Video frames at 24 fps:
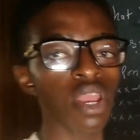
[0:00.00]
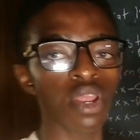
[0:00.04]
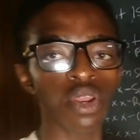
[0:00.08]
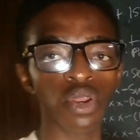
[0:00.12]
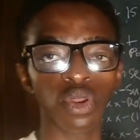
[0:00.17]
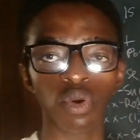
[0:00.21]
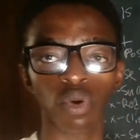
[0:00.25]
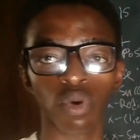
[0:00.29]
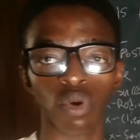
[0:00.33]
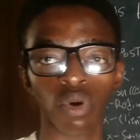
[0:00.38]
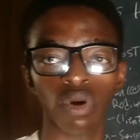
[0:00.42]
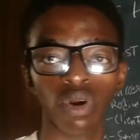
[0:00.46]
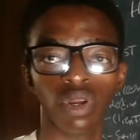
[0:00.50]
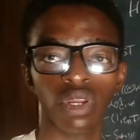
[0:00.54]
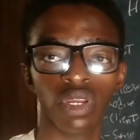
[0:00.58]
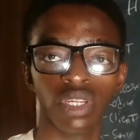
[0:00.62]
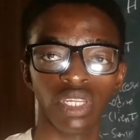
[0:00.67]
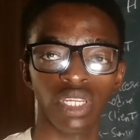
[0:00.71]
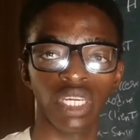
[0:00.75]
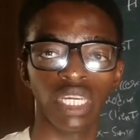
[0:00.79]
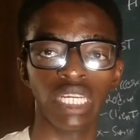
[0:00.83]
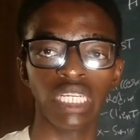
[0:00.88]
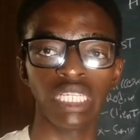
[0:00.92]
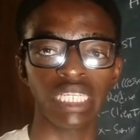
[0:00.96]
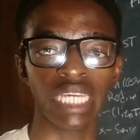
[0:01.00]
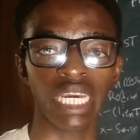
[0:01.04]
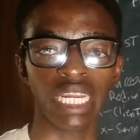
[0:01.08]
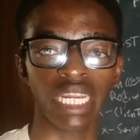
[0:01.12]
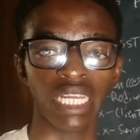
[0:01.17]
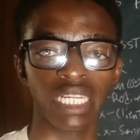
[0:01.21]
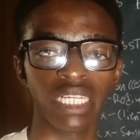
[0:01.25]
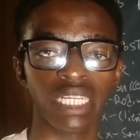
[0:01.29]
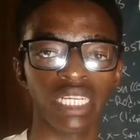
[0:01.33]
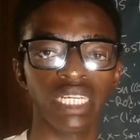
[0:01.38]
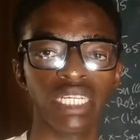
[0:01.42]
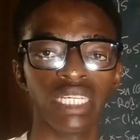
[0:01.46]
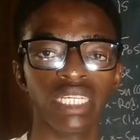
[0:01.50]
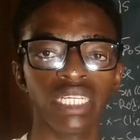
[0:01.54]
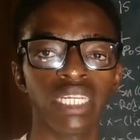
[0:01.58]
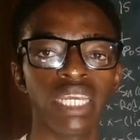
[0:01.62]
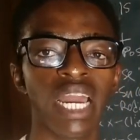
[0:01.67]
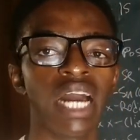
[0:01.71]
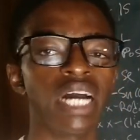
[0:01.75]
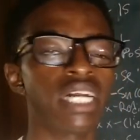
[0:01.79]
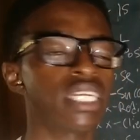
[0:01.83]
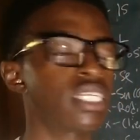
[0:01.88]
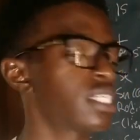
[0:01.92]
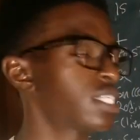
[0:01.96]
in the internet. There
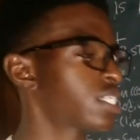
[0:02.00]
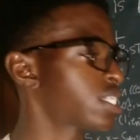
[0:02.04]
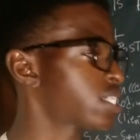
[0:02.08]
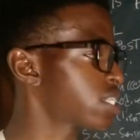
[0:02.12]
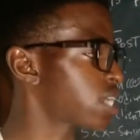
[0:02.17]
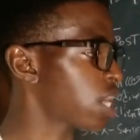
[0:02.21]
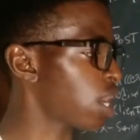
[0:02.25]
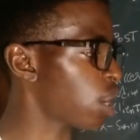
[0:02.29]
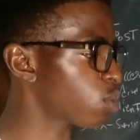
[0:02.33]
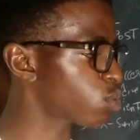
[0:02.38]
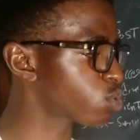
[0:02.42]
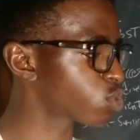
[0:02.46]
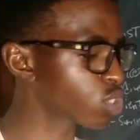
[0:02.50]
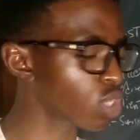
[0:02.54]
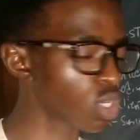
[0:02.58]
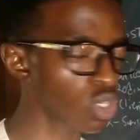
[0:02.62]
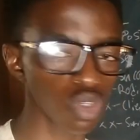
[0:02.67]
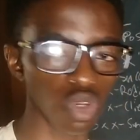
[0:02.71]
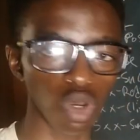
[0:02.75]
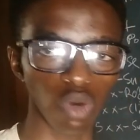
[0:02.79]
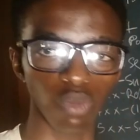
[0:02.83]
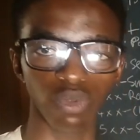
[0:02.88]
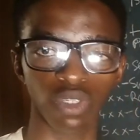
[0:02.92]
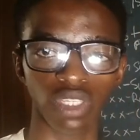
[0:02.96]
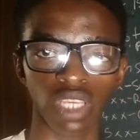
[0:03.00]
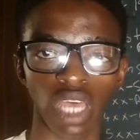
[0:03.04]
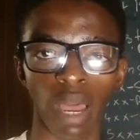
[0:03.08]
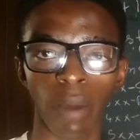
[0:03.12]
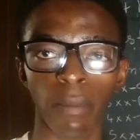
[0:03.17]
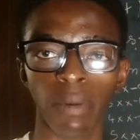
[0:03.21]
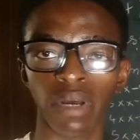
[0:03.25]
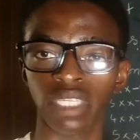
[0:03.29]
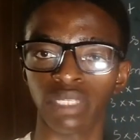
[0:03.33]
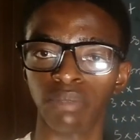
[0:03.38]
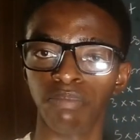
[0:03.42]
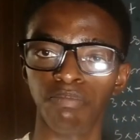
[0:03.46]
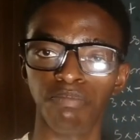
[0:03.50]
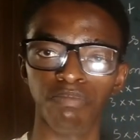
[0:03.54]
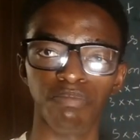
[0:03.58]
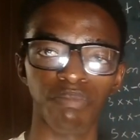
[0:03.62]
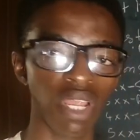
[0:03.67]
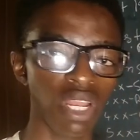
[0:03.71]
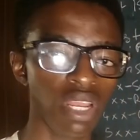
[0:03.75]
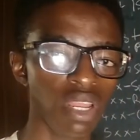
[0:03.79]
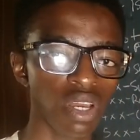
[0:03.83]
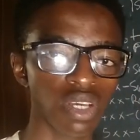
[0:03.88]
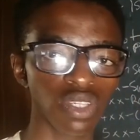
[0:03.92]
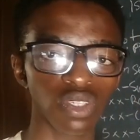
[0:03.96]
are thousands of servers,
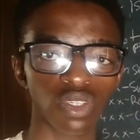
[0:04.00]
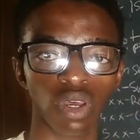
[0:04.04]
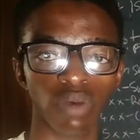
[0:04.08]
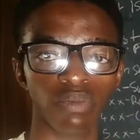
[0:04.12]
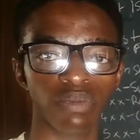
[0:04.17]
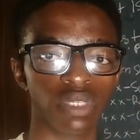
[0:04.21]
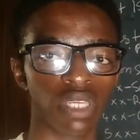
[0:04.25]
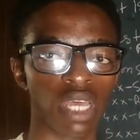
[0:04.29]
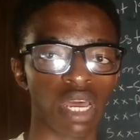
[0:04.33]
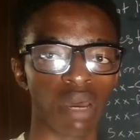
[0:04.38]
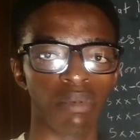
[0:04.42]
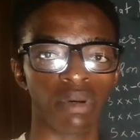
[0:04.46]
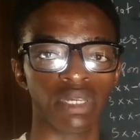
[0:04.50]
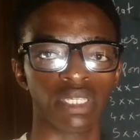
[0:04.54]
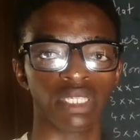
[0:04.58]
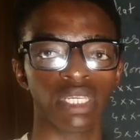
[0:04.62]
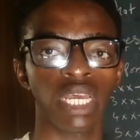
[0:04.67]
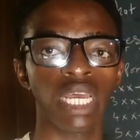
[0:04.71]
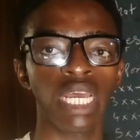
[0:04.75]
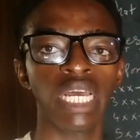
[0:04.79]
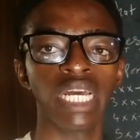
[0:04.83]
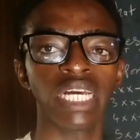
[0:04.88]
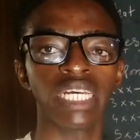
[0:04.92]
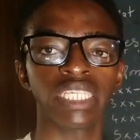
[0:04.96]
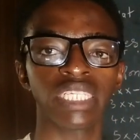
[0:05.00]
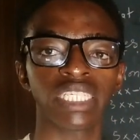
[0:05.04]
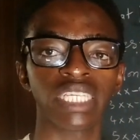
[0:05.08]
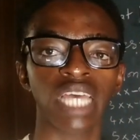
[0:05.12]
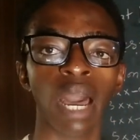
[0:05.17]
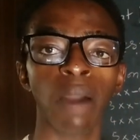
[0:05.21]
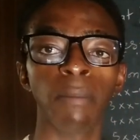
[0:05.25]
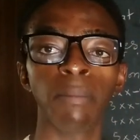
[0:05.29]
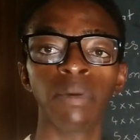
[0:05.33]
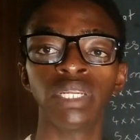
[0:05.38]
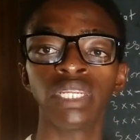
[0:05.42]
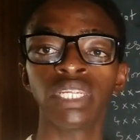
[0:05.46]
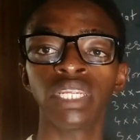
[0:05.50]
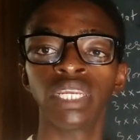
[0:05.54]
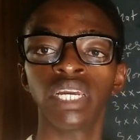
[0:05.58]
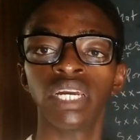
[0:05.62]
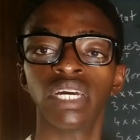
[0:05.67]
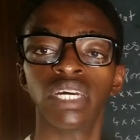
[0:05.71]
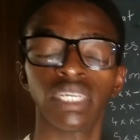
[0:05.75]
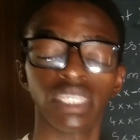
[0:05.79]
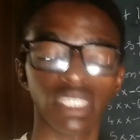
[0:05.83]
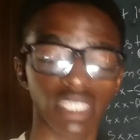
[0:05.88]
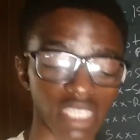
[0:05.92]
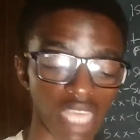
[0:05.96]
billions of servers
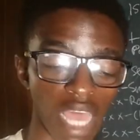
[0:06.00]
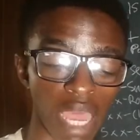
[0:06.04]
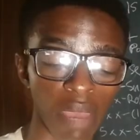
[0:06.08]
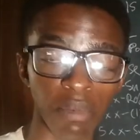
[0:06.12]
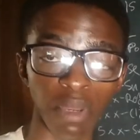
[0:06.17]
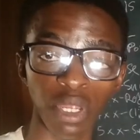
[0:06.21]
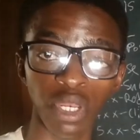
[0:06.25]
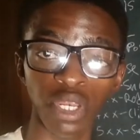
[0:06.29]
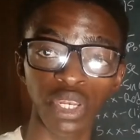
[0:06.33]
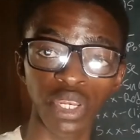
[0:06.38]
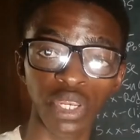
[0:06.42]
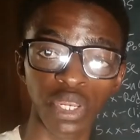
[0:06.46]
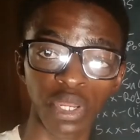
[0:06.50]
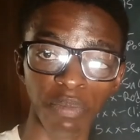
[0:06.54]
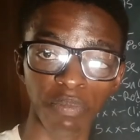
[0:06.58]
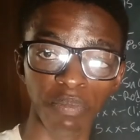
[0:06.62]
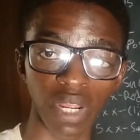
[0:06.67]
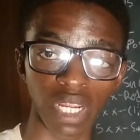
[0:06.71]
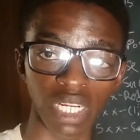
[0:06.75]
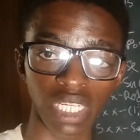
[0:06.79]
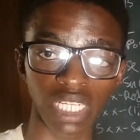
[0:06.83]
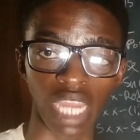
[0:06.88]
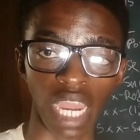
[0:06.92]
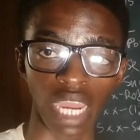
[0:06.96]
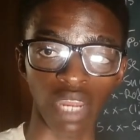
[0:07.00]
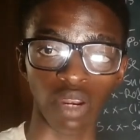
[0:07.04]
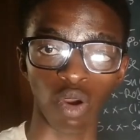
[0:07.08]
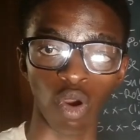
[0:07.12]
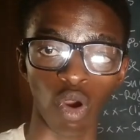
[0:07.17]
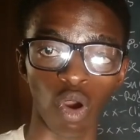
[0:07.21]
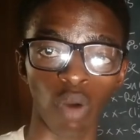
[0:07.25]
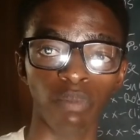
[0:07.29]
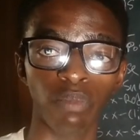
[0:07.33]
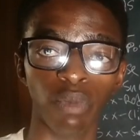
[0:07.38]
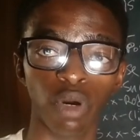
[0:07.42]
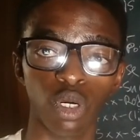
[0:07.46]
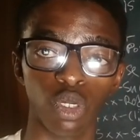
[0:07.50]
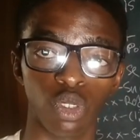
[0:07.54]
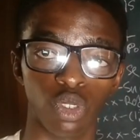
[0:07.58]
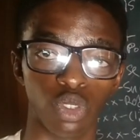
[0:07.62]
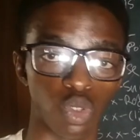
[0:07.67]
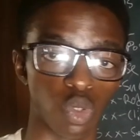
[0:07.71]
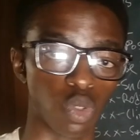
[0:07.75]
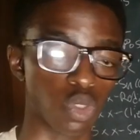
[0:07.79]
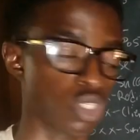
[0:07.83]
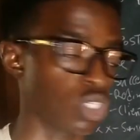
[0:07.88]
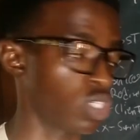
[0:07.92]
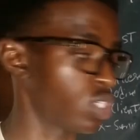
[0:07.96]
serving different kind of
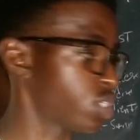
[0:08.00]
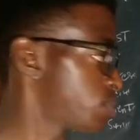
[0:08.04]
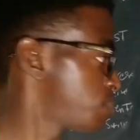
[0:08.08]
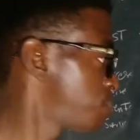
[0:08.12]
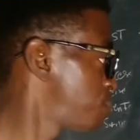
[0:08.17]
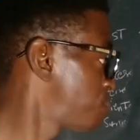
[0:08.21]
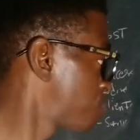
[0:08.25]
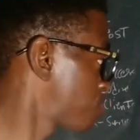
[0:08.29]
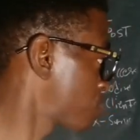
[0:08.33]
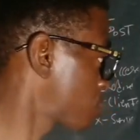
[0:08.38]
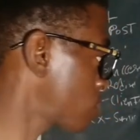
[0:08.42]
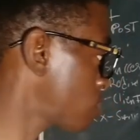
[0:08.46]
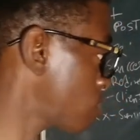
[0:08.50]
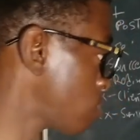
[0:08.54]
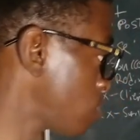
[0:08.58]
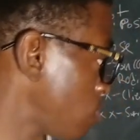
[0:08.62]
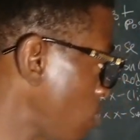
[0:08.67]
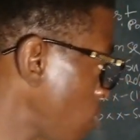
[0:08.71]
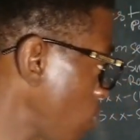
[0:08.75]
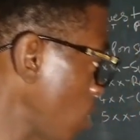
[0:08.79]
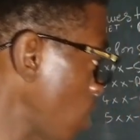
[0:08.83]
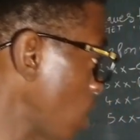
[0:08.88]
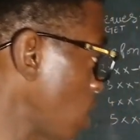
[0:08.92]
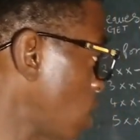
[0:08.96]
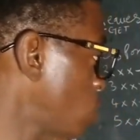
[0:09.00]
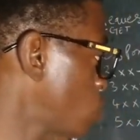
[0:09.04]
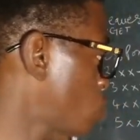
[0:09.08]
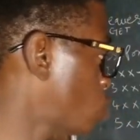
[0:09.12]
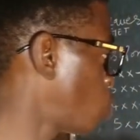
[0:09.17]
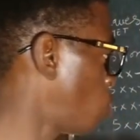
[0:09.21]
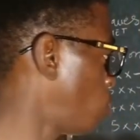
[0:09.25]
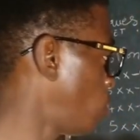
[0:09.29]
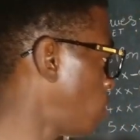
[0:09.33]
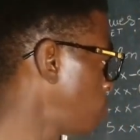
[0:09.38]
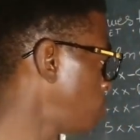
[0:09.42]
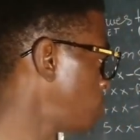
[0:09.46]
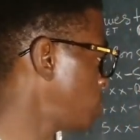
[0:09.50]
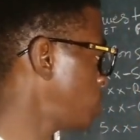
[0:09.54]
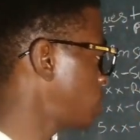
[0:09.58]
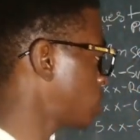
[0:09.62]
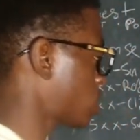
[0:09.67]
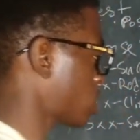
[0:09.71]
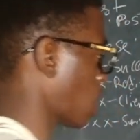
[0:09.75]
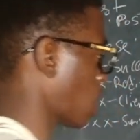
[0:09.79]
resources. So maybe this